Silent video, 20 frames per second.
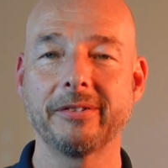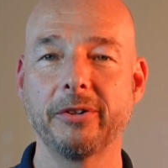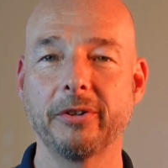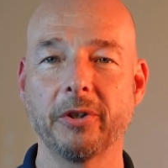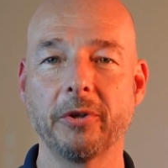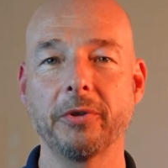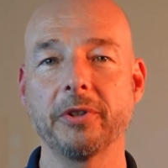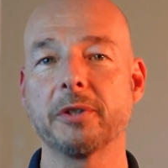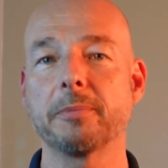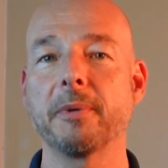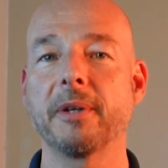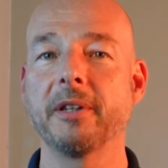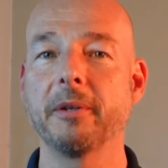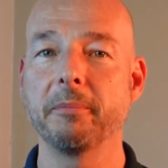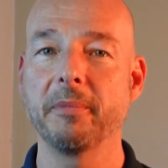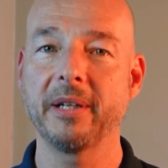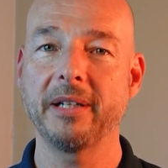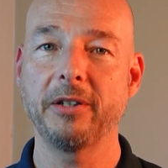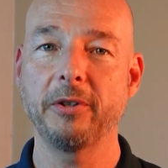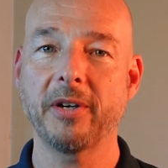you can only spend the
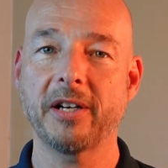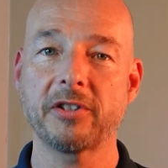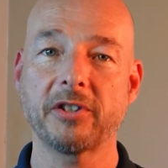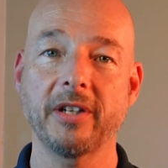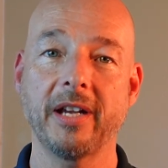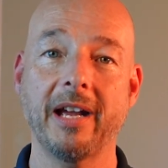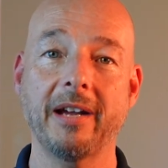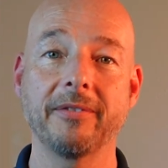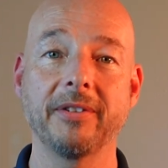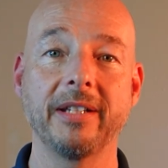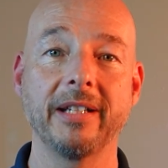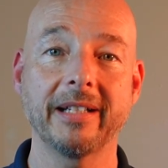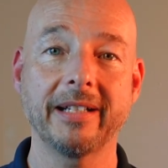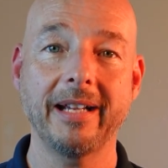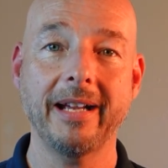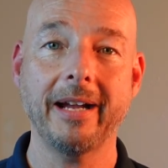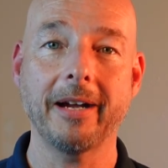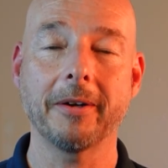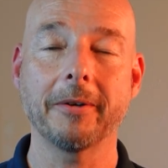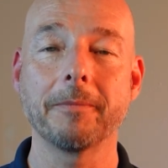money you actually have in the
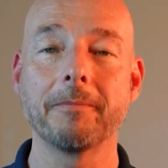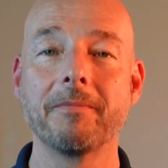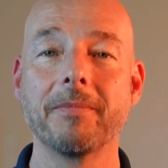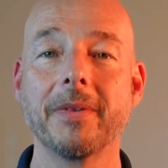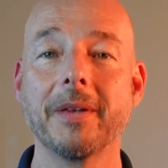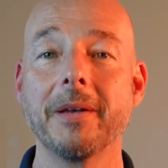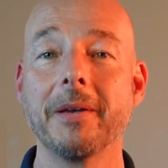account.